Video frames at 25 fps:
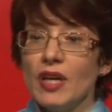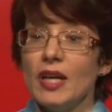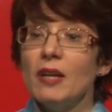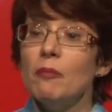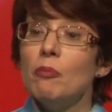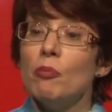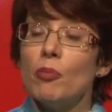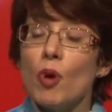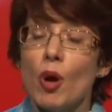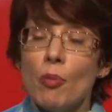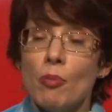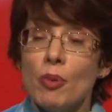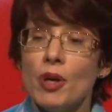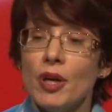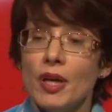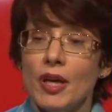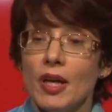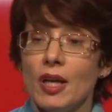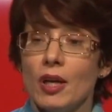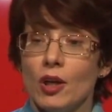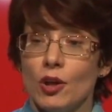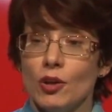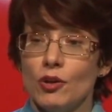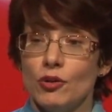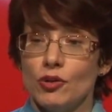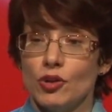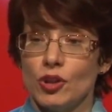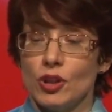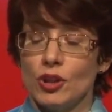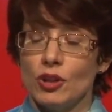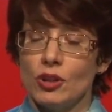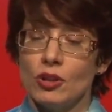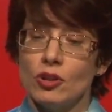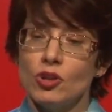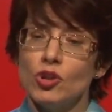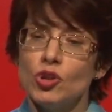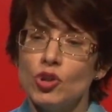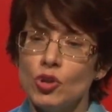in proper
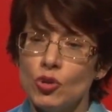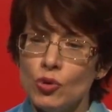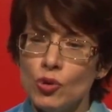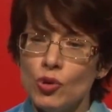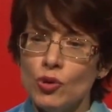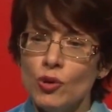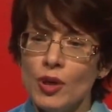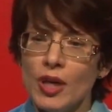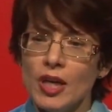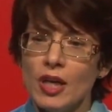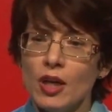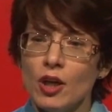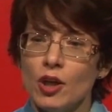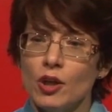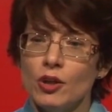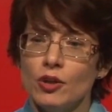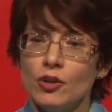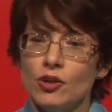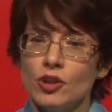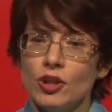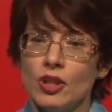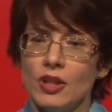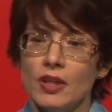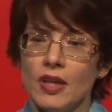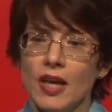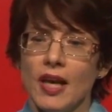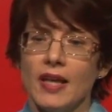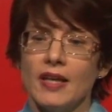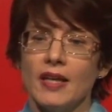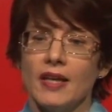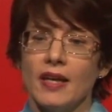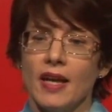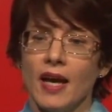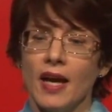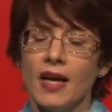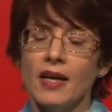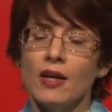inclusion, true inclusion, and an